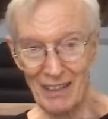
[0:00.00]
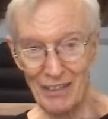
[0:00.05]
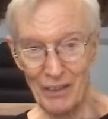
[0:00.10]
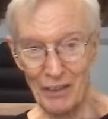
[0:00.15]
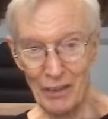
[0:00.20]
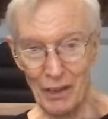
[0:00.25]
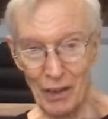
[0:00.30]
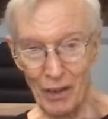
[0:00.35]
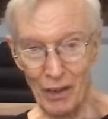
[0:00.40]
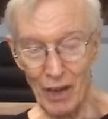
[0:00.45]

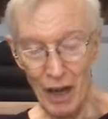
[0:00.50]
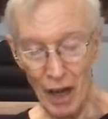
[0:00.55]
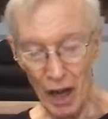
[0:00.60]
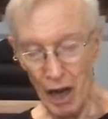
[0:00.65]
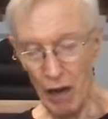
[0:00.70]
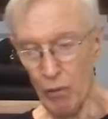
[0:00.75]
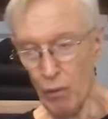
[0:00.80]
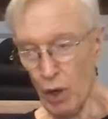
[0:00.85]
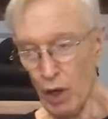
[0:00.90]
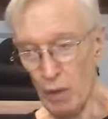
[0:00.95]
You know,
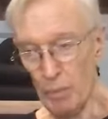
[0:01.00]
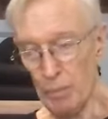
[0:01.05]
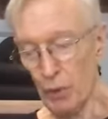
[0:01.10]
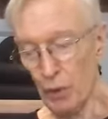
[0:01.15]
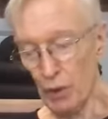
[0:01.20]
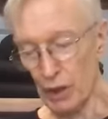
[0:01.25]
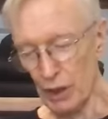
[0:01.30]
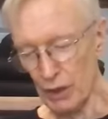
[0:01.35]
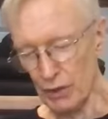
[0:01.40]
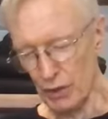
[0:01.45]
uh, we're
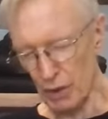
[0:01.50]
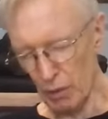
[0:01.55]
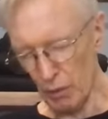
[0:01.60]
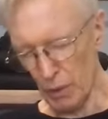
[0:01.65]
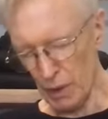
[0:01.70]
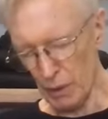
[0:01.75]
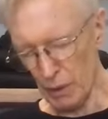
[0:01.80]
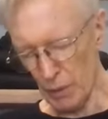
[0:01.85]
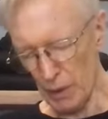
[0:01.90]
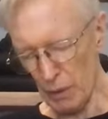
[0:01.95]
Buddhists, so
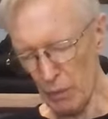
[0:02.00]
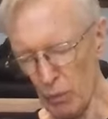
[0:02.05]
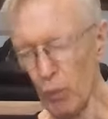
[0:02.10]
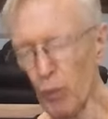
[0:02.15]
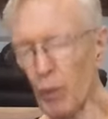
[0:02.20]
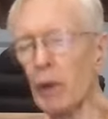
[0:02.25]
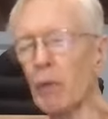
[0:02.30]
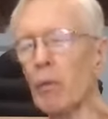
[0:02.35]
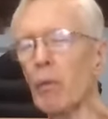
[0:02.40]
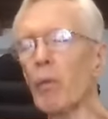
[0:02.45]
we, we,
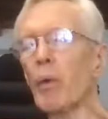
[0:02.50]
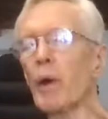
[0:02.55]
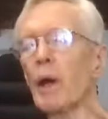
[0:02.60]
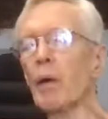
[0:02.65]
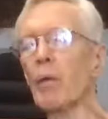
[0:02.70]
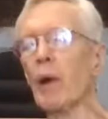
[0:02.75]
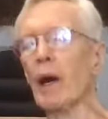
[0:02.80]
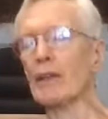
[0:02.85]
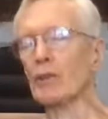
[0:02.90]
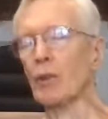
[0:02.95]
we, we
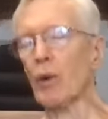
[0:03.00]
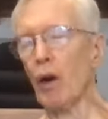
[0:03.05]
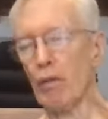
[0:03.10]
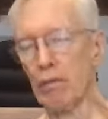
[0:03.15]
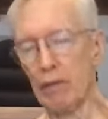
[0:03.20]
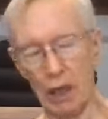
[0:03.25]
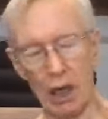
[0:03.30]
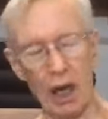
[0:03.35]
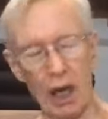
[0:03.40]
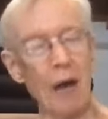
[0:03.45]
want to
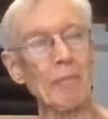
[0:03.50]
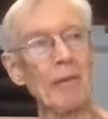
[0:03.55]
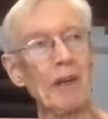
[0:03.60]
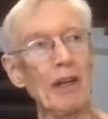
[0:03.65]
overcome